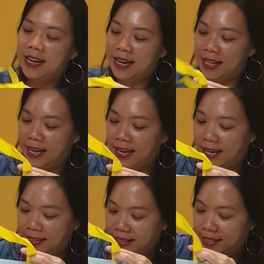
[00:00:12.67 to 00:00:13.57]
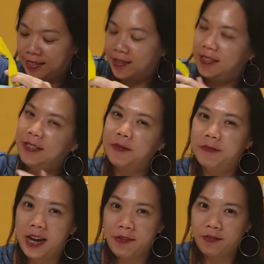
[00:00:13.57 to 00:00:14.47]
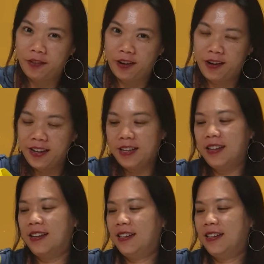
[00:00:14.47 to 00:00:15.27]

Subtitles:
And then, so look what I've got.